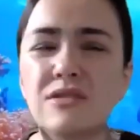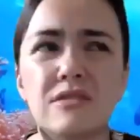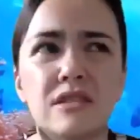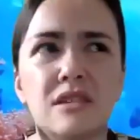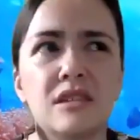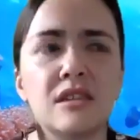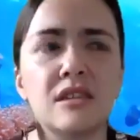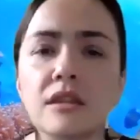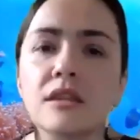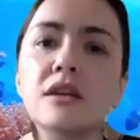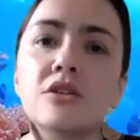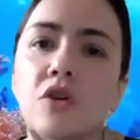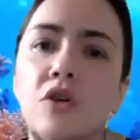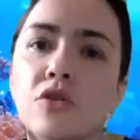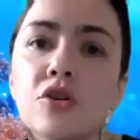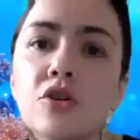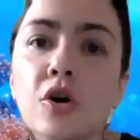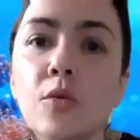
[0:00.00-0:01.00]
suddenly
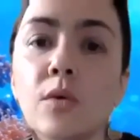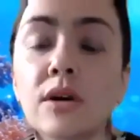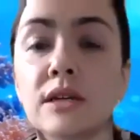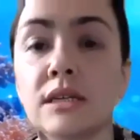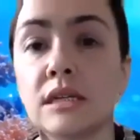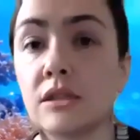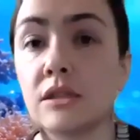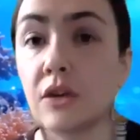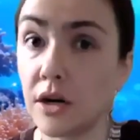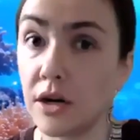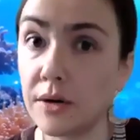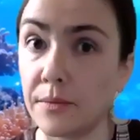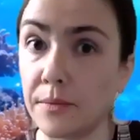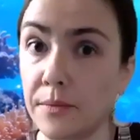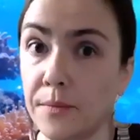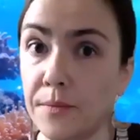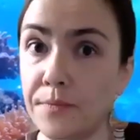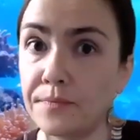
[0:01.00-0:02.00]
don't know where to start
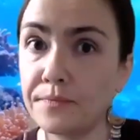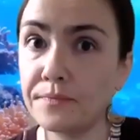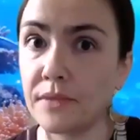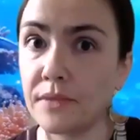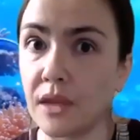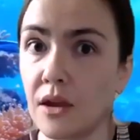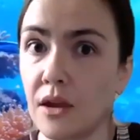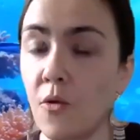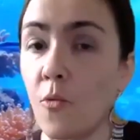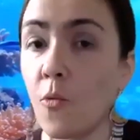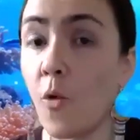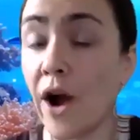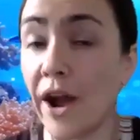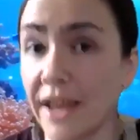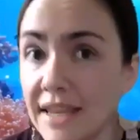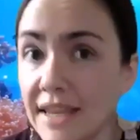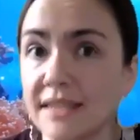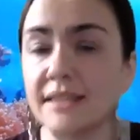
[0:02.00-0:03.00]

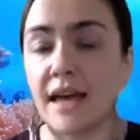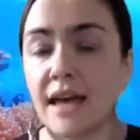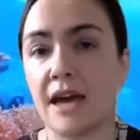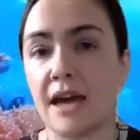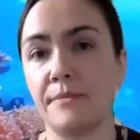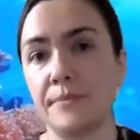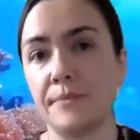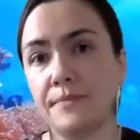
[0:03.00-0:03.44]
why is that